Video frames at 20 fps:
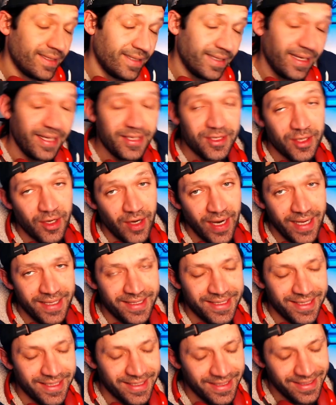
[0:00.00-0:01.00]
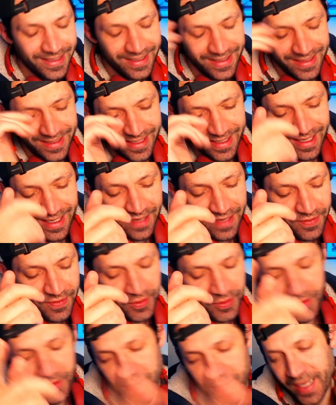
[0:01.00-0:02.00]
it's Grace. I love
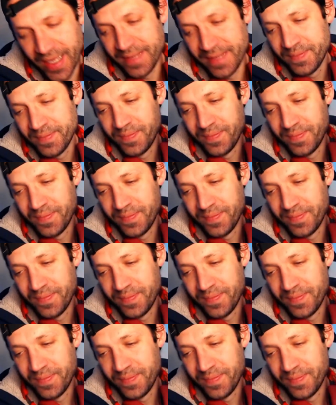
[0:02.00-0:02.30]
you all, man.